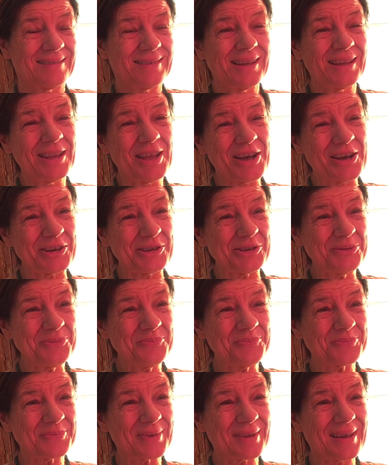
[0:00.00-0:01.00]
Hello,
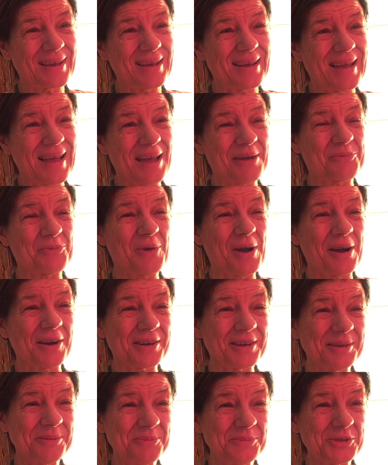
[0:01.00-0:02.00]
and
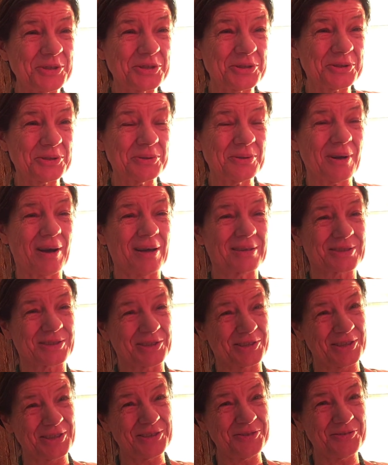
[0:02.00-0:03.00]
welcome to
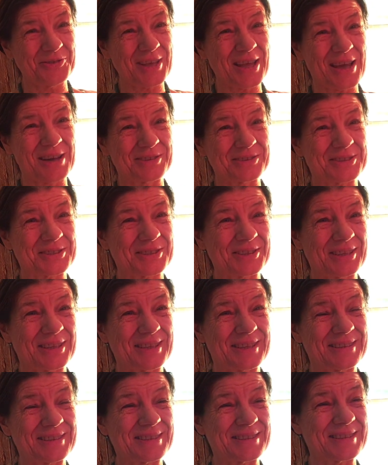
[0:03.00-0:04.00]
Alternative
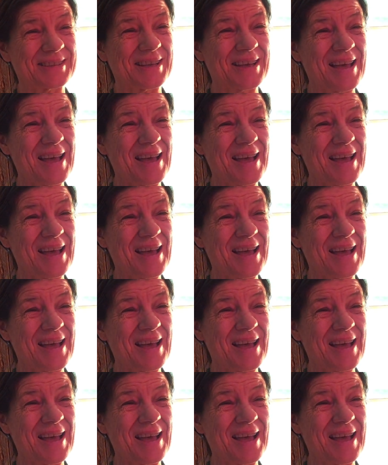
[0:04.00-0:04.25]
Counseling's